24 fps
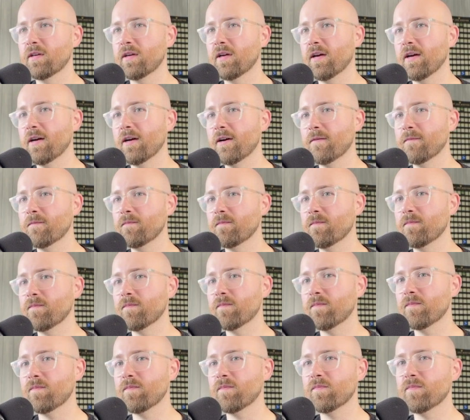Here
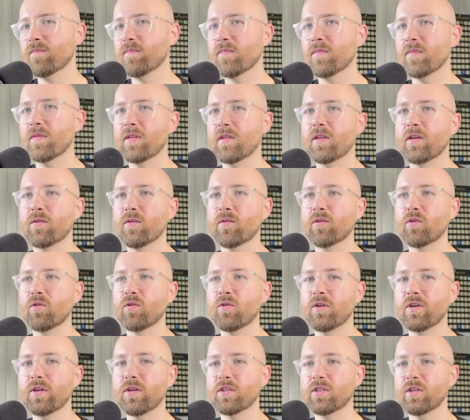we
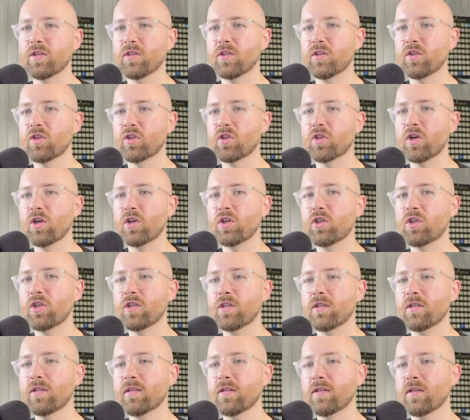go. Here's our
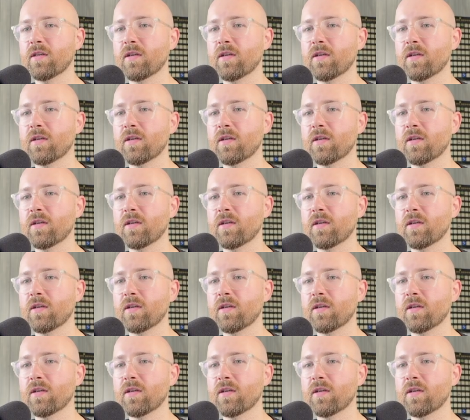discussion.